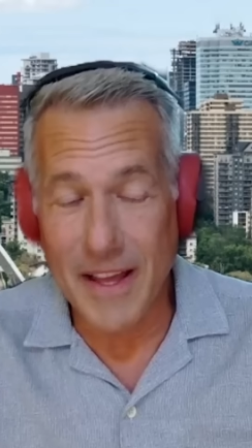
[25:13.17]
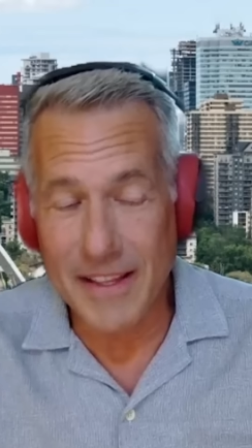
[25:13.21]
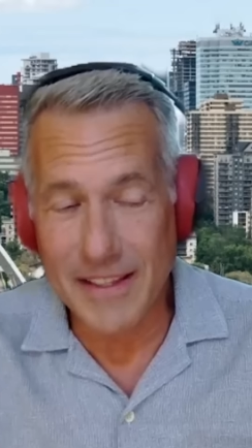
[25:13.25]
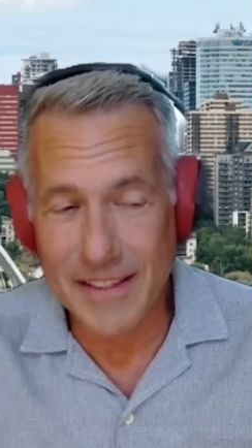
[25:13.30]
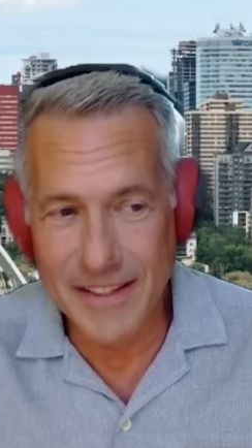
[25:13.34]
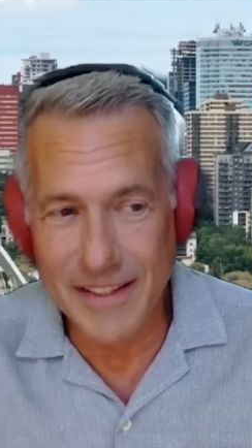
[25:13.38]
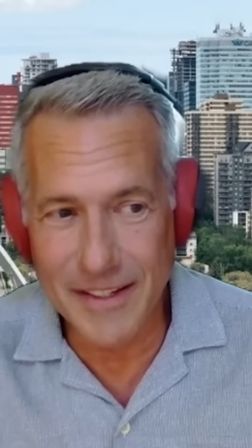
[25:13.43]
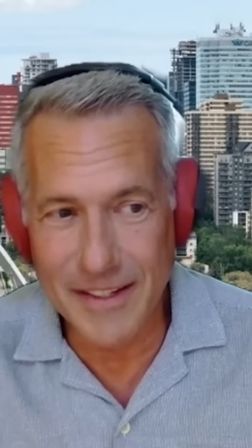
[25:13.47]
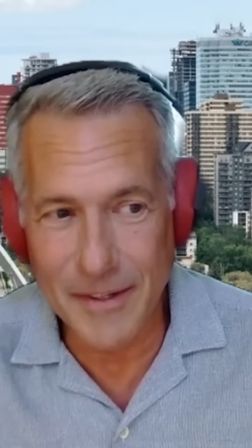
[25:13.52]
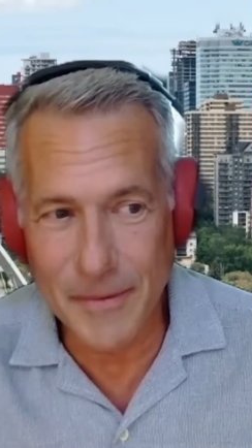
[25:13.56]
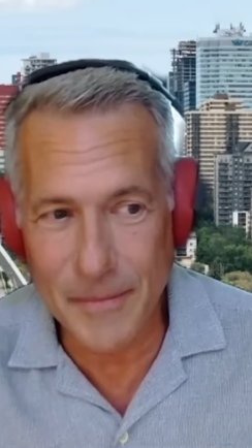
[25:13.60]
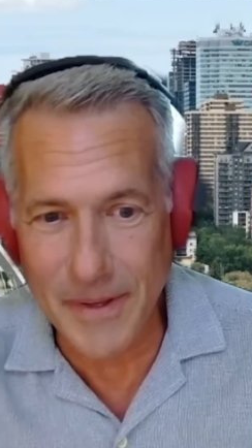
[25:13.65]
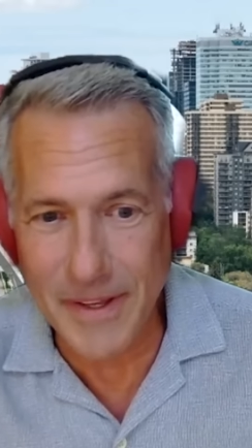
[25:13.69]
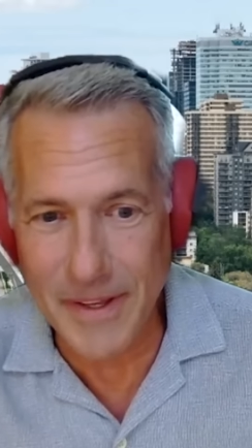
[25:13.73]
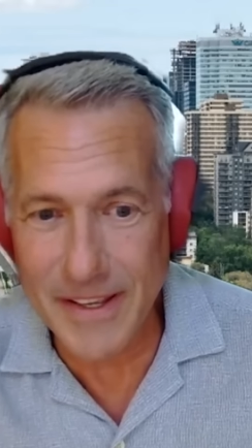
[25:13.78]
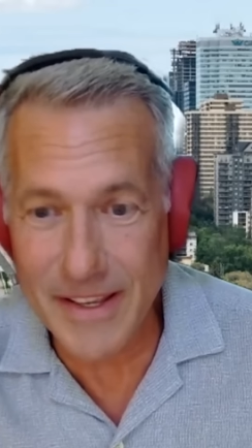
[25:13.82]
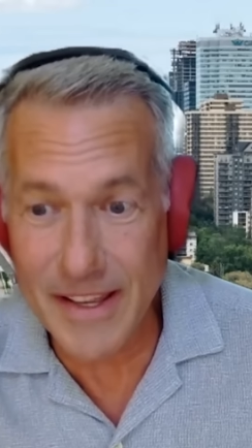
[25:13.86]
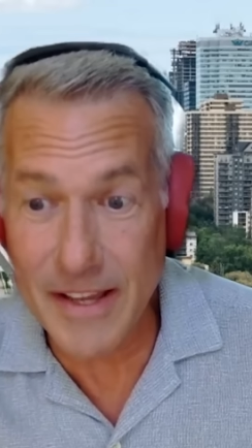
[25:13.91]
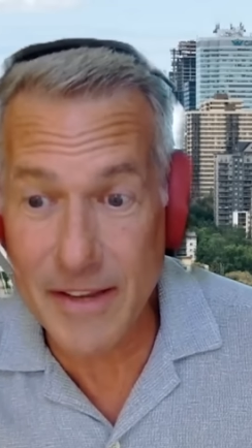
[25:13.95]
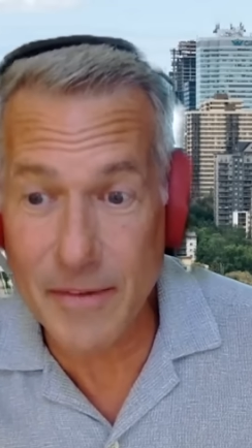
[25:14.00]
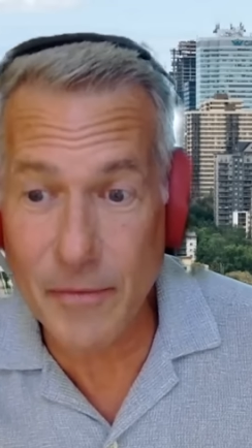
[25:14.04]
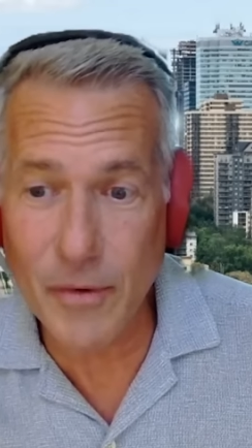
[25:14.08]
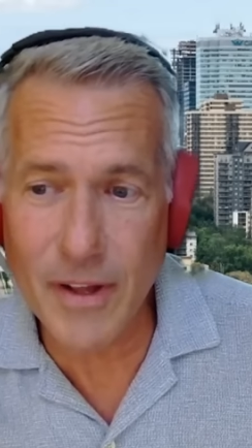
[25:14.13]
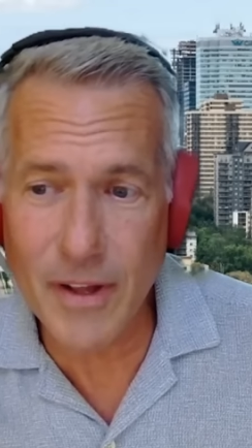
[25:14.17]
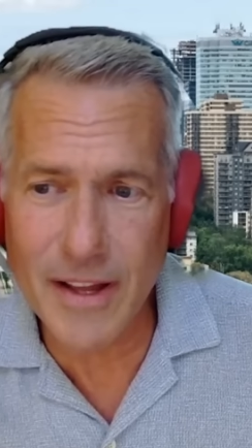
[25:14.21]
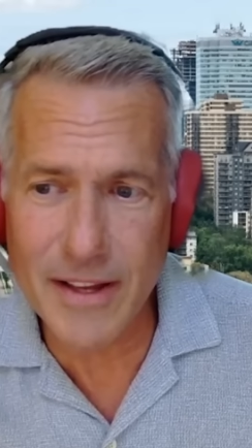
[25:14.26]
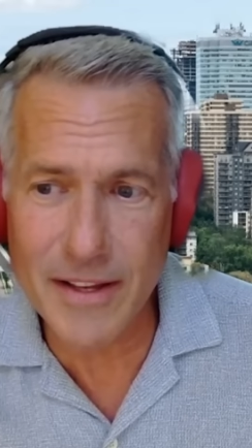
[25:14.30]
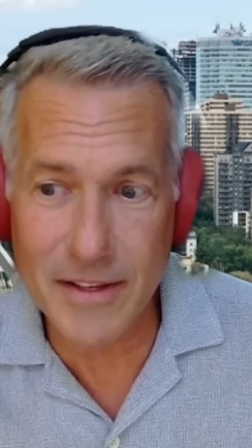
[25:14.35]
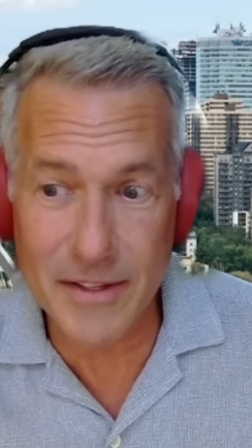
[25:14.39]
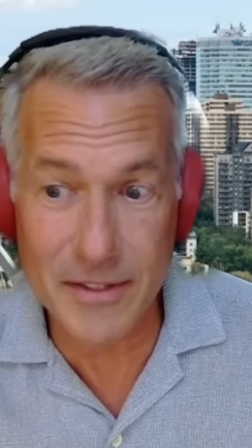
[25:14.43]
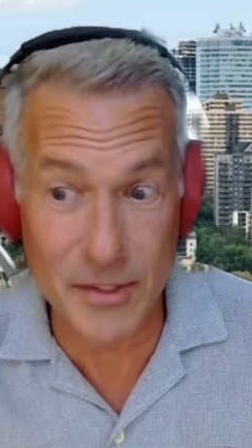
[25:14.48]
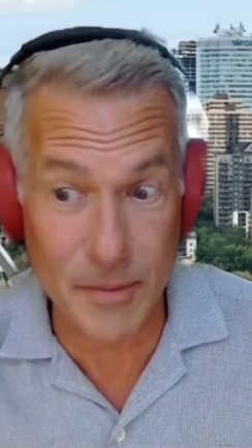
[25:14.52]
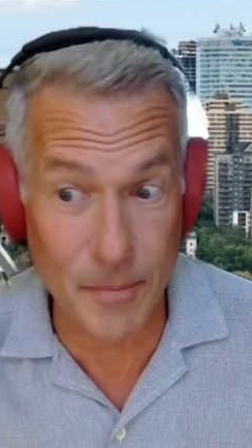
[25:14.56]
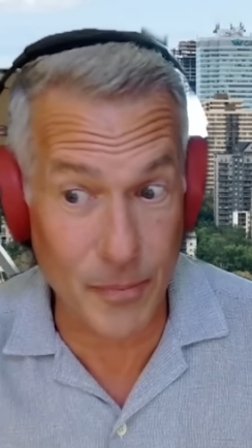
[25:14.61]
A little bit, yeah. Well,
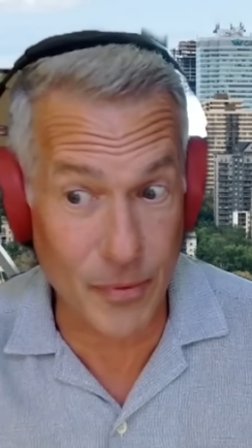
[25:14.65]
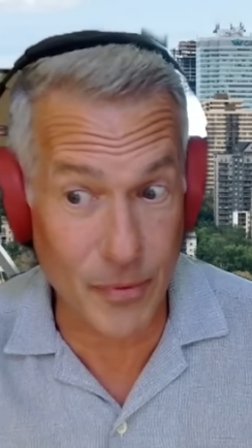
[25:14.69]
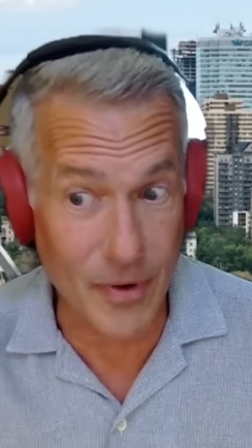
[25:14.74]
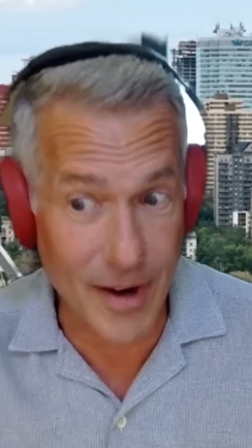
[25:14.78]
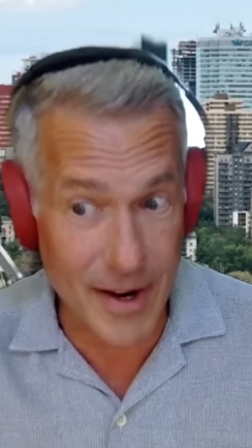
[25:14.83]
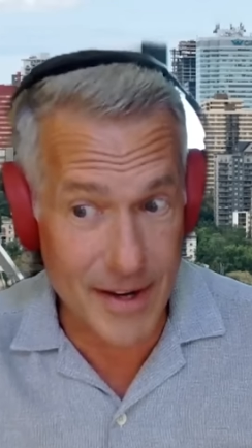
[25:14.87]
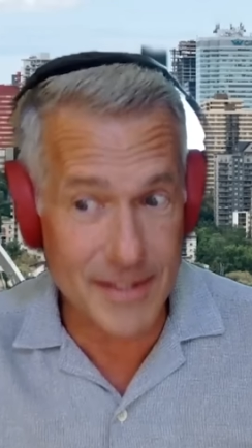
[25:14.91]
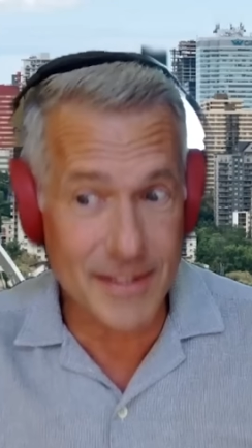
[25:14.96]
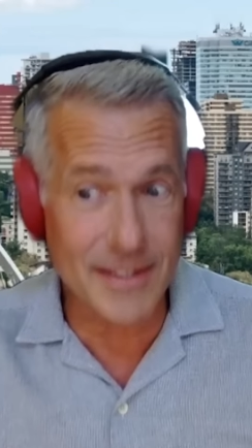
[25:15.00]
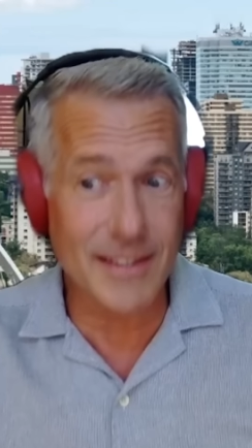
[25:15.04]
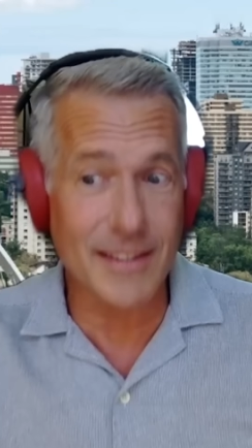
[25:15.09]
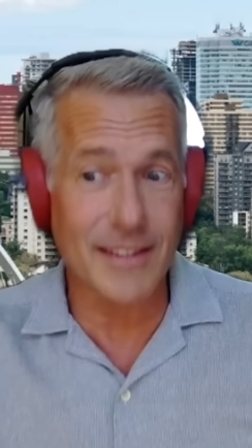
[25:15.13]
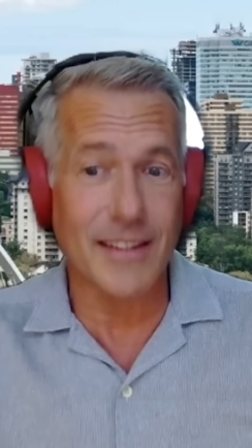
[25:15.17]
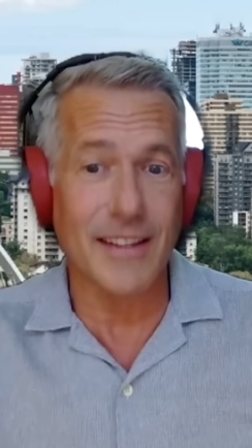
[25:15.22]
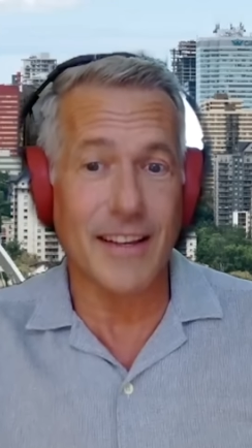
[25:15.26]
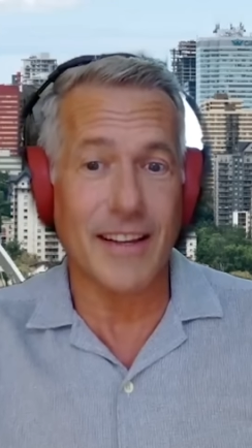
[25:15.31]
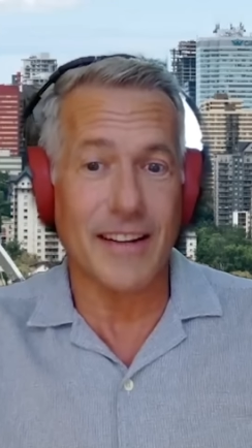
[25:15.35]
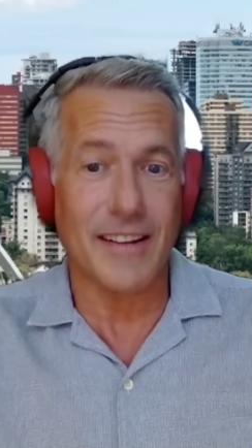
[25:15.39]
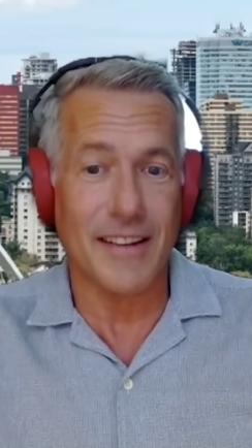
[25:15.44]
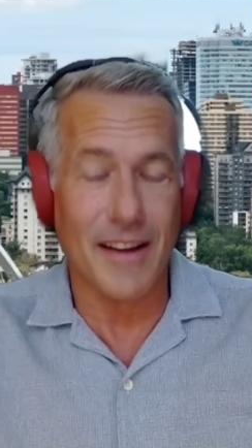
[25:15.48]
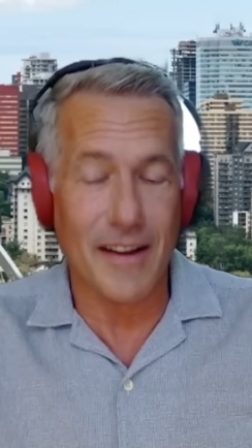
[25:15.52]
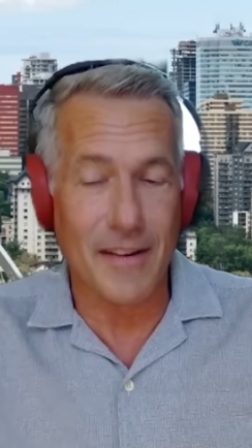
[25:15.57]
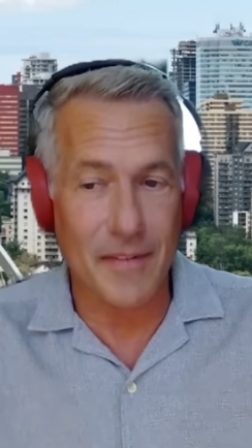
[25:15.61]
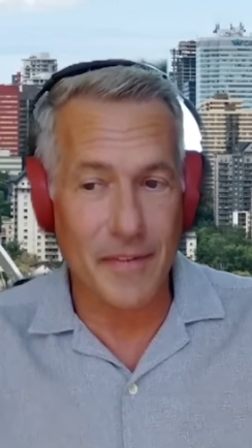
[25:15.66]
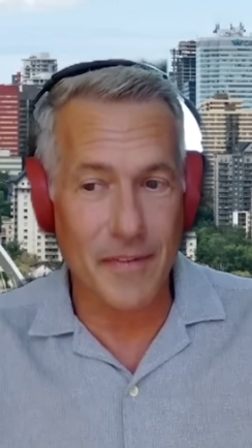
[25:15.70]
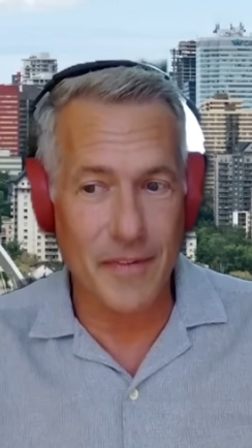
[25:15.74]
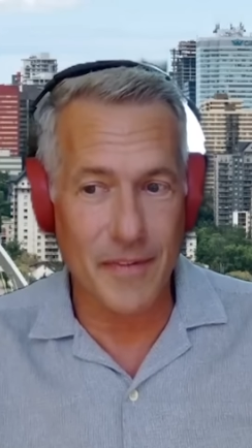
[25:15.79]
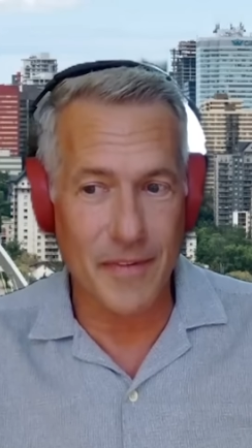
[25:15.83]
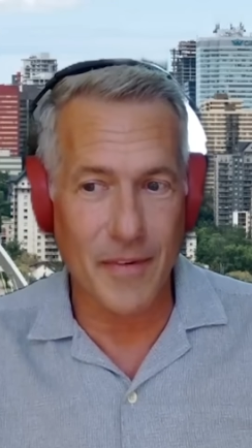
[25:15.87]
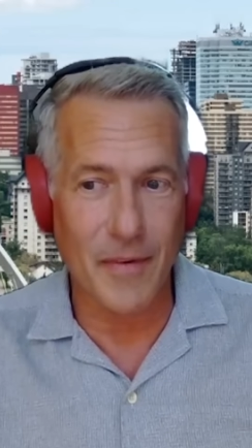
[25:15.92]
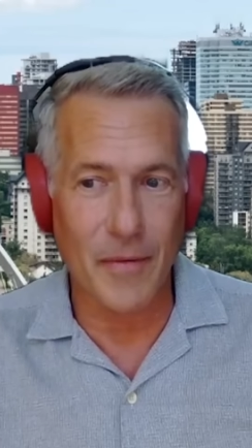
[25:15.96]
surprisingly enough,